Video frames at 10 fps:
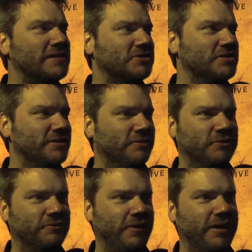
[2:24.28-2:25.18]
actually, it
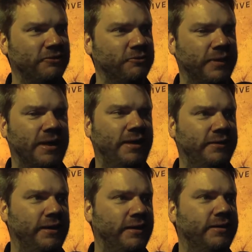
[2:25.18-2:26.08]
was funny, as we had
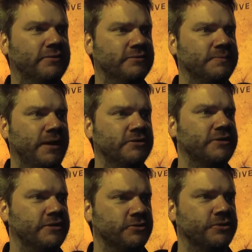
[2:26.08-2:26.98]
some
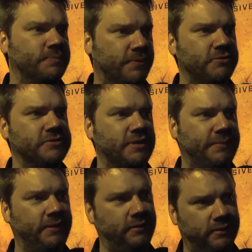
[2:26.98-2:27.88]
Counter-Strike Source pros come
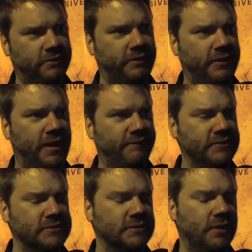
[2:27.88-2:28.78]
into the
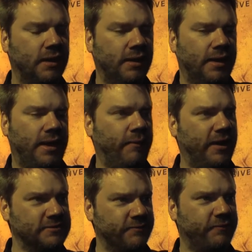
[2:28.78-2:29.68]
office, and we
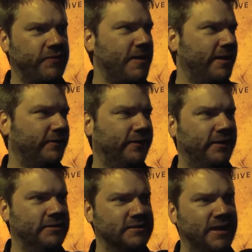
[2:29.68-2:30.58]
asked them for feedback on the
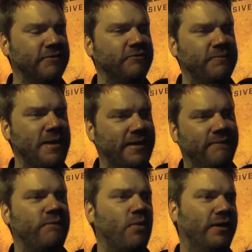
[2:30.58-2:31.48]
guns, and they gave us feedback on
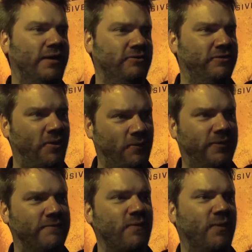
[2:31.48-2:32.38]
4 guns, and
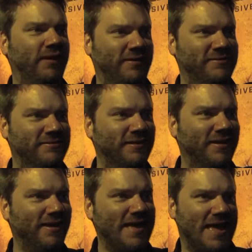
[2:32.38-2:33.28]
only 4 guns.
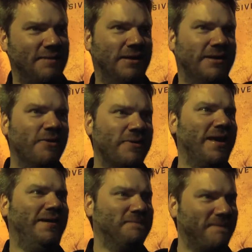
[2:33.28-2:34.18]
And we're like,
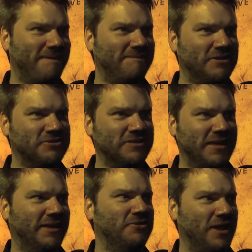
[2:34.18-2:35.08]
okay, here's the
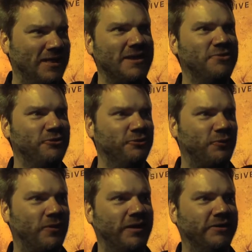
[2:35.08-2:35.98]
thing, you're not allowed to use those
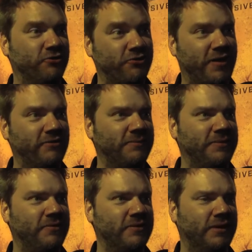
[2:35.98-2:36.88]
4 guns. Try some of
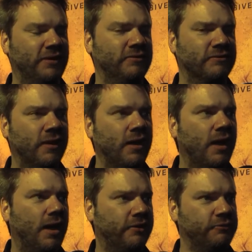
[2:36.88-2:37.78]
the other guns.
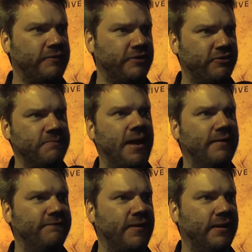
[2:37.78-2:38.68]
Because we've actually
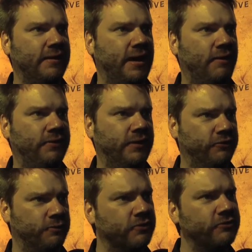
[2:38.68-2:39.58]
modified how the
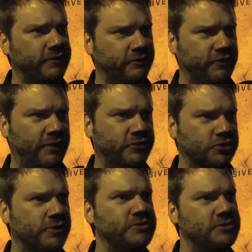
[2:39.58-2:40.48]
guns work so that there's other
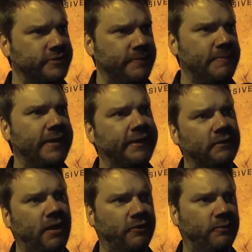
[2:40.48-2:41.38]
choices you can be making
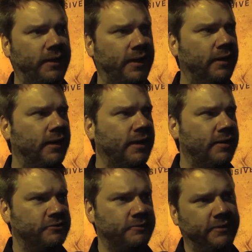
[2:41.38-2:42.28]
along the way.
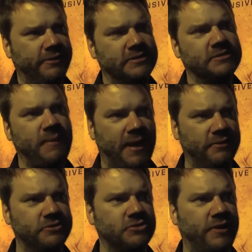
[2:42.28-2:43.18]
So we wanted to
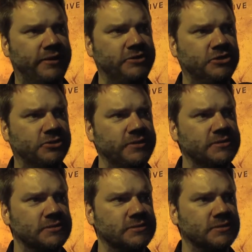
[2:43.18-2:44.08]
expand the strategy
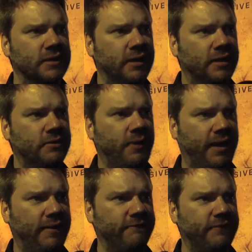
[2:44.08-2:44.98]
choices you
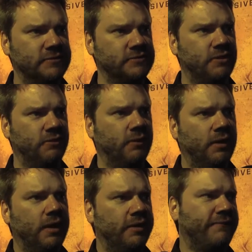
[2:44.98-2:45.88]
have, and so
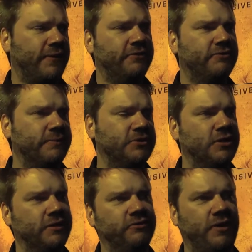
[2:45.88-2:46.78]
you'll find out that some
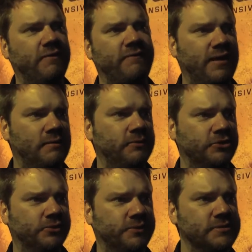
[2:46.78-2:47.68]
machine guns are a viable
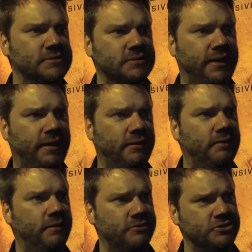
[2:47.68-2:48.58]
choice,
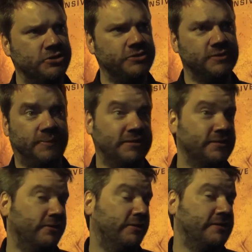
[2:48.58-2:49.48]
and you should use them. And
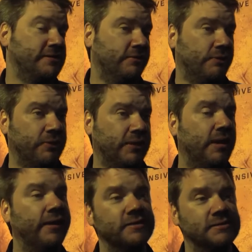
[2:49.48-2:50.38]
they started really
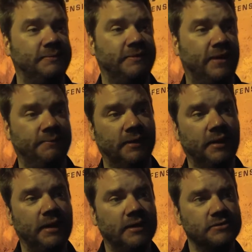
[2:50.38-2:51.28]
liking some of them.
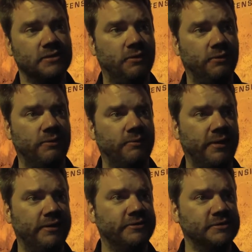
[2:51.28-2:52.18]
So we
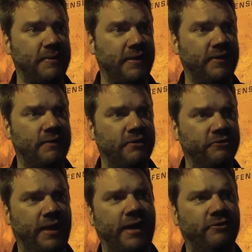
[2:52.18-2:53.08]
wanted to expand that. We
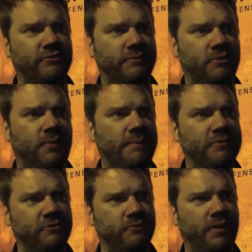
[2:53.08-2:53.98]
also added some new
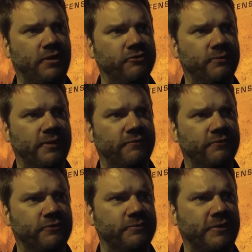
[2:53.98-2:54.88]
weapons as well. So we have
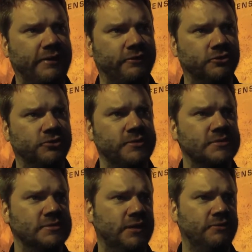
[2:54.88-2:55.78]
some tactical
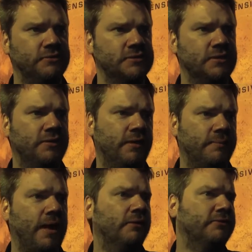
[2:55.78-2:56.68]
choices, like you'll see the
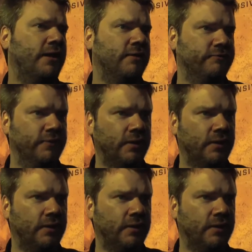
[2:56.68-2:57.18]
Molotov,